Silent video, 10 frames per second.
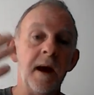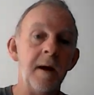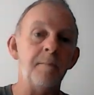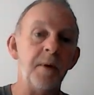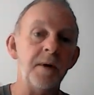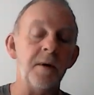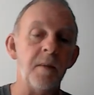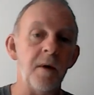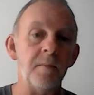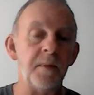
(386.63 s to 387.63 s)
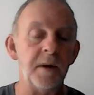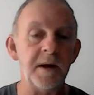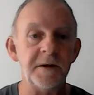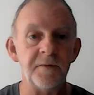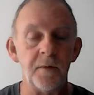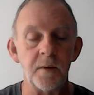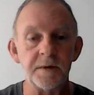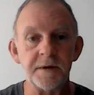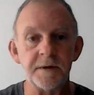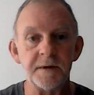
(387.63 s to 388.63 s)
and putting them on police
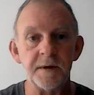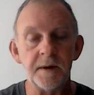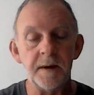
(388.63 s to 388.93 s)
forces.